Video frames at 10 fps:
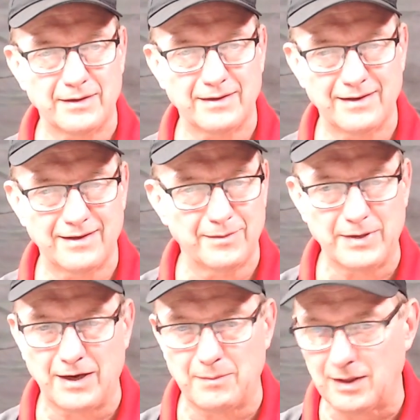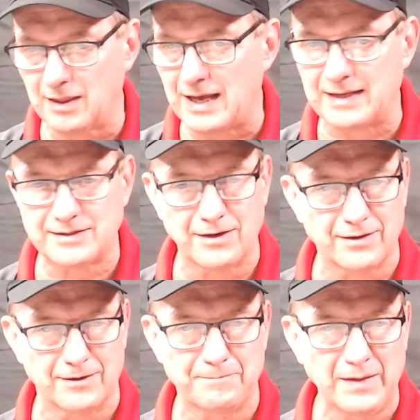a lot
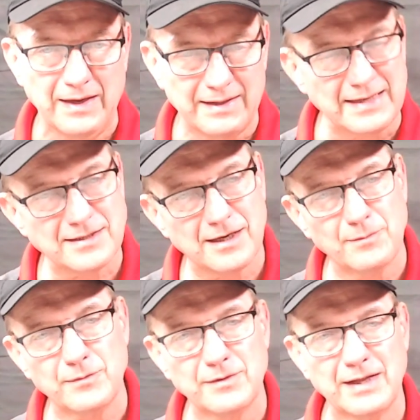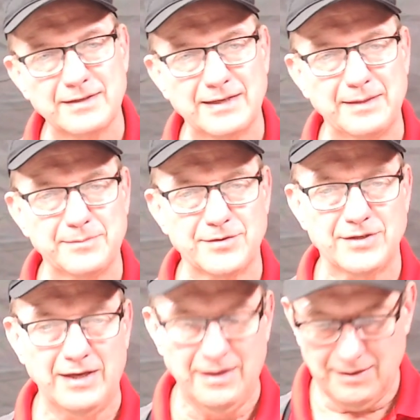darker. And that's a lot of times
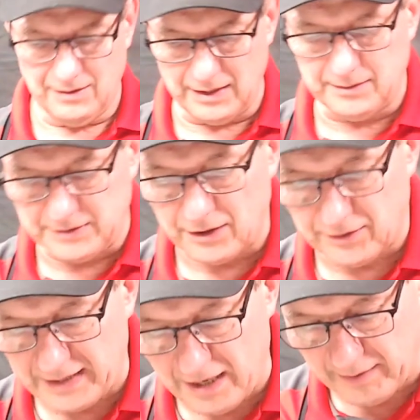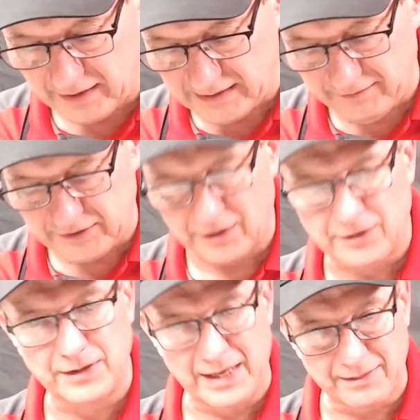darker now because I have a dark
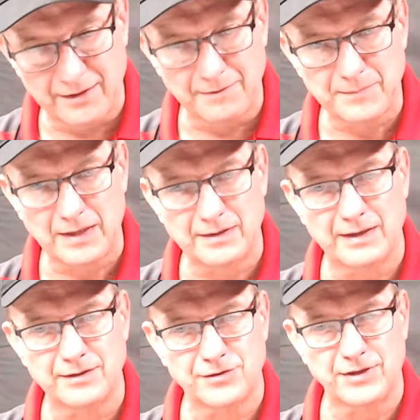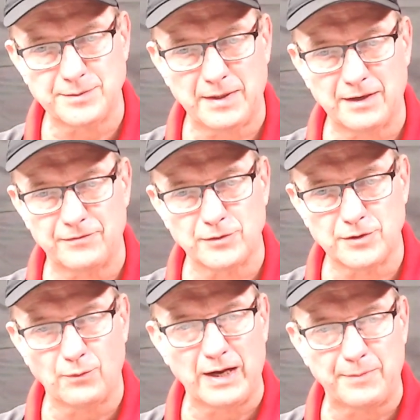underneath there. It's transparent. If it was the
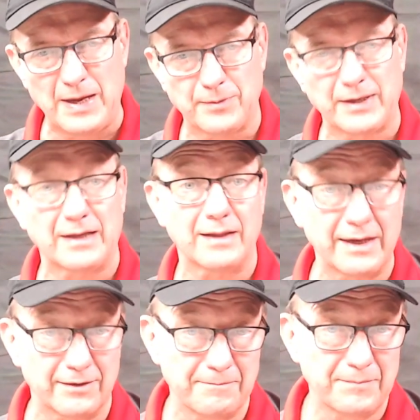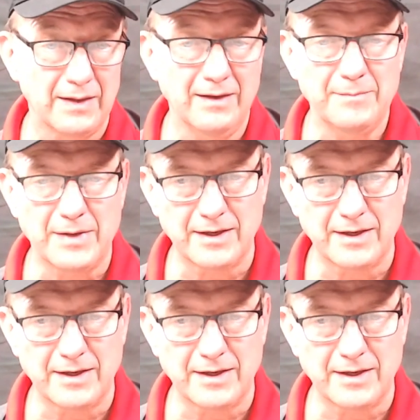white of paper, it'd get lighter. Because